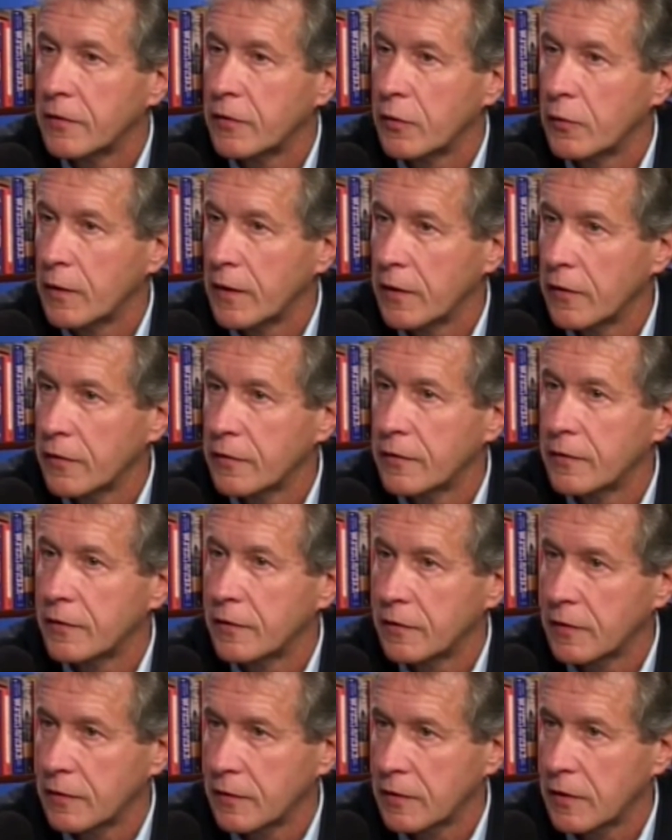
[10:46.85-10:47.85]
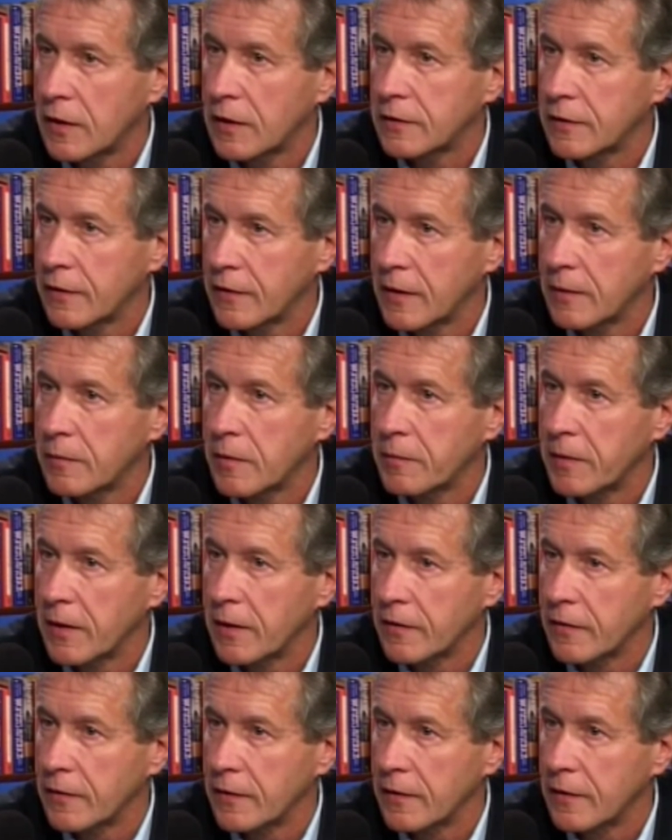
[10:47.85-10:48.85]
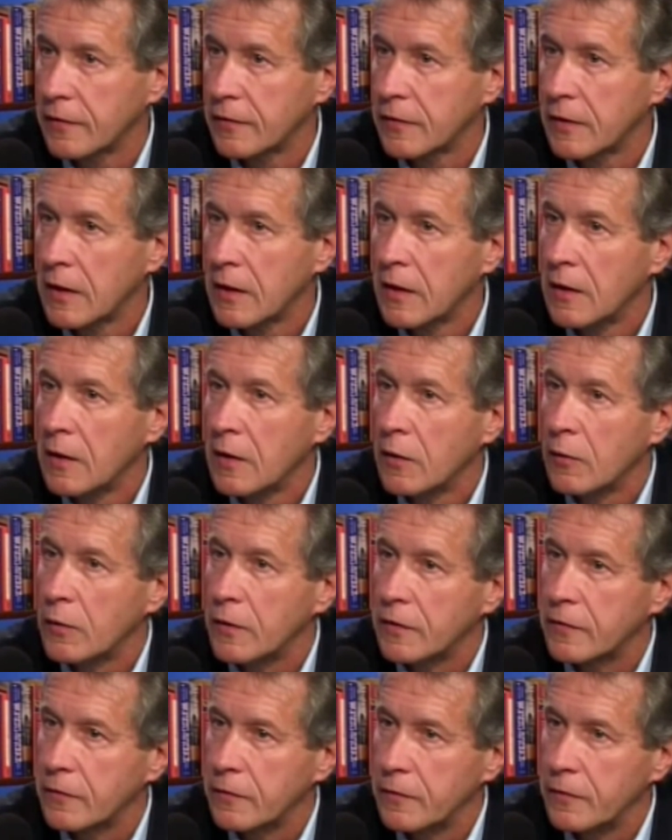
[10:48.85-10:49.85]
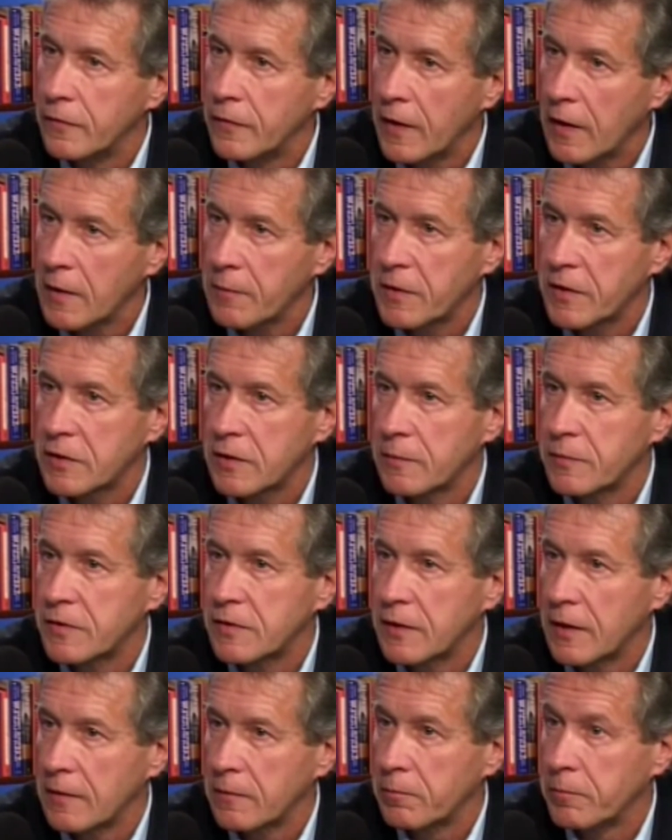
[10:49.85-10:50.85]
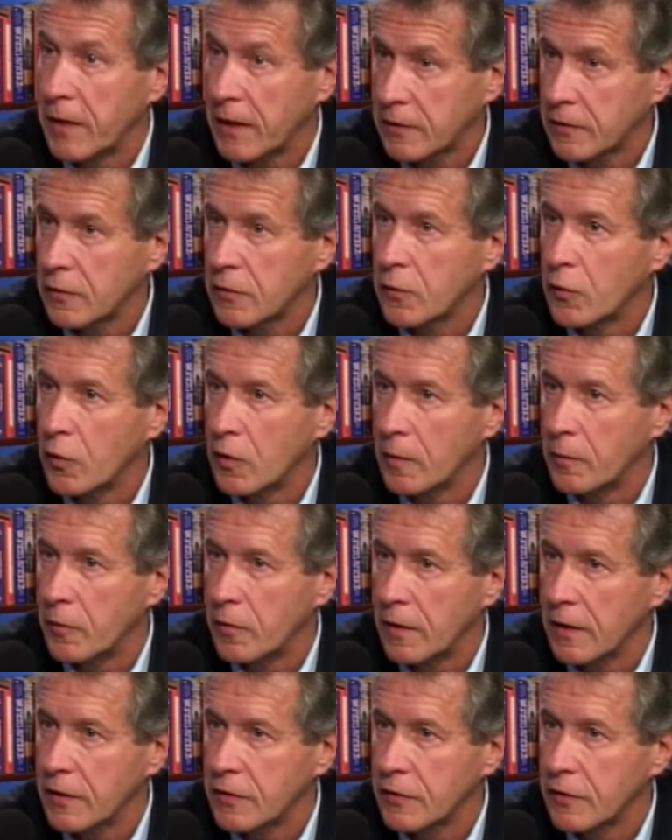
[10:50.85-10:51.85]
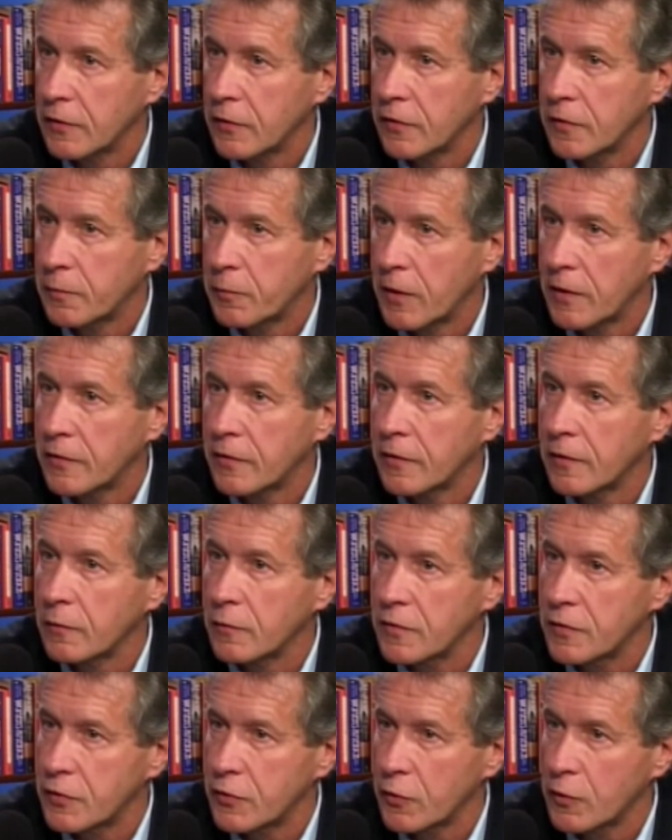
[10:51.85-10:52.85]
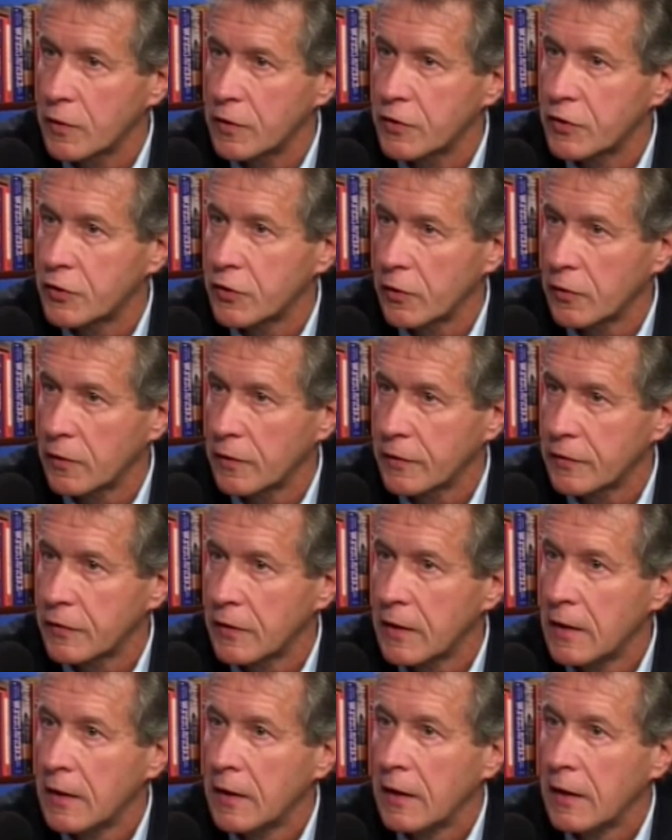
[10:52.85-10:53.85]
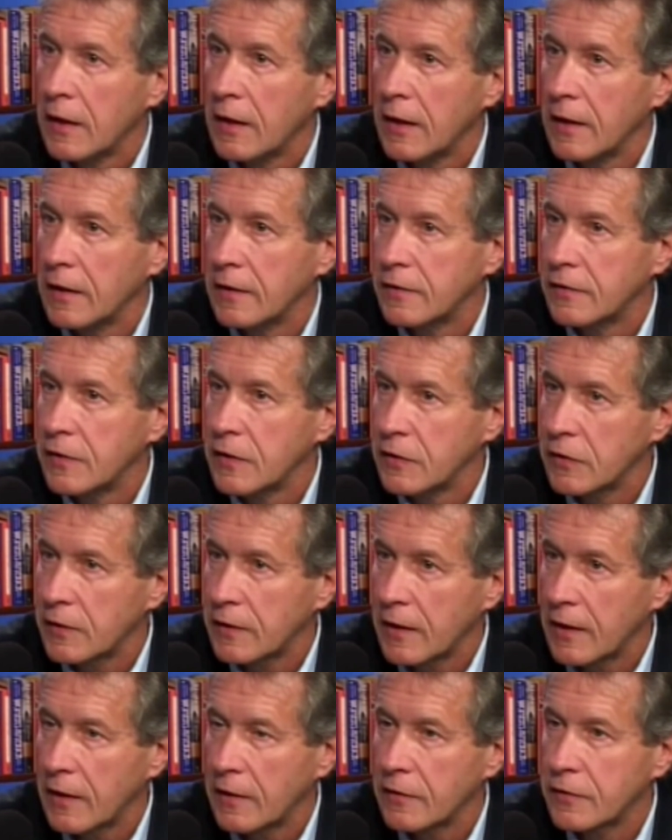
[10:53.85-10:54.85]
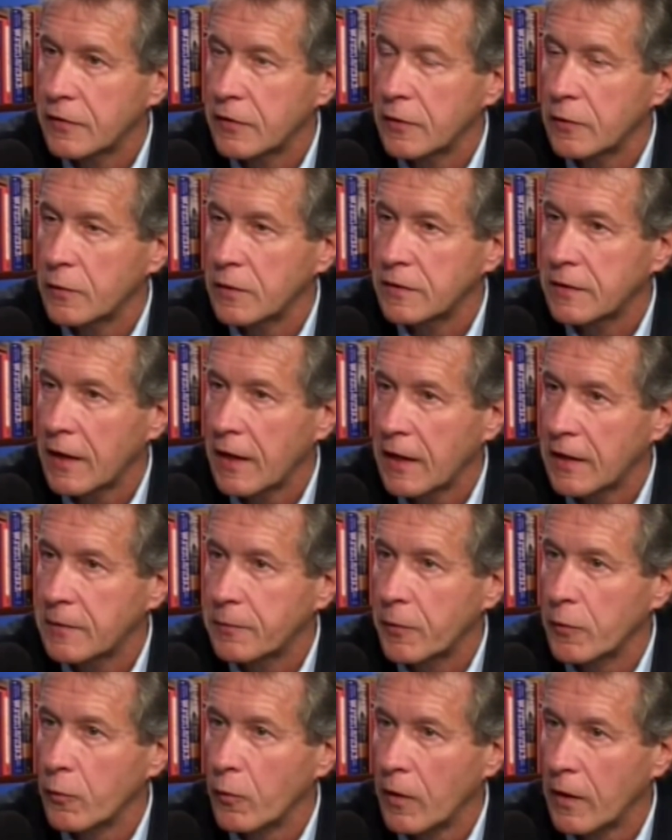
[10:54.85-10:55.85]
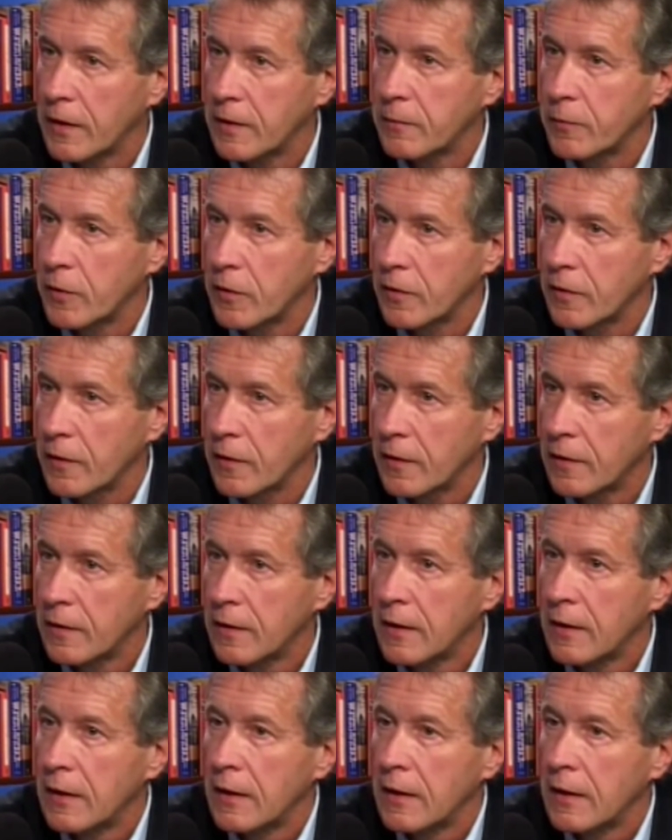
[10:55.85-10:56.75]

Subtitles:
Torrijos talked to them about this, which very much upset Bechtel Corporation, whose president was George Shultz, and senior counsel was Caspar Weinberger.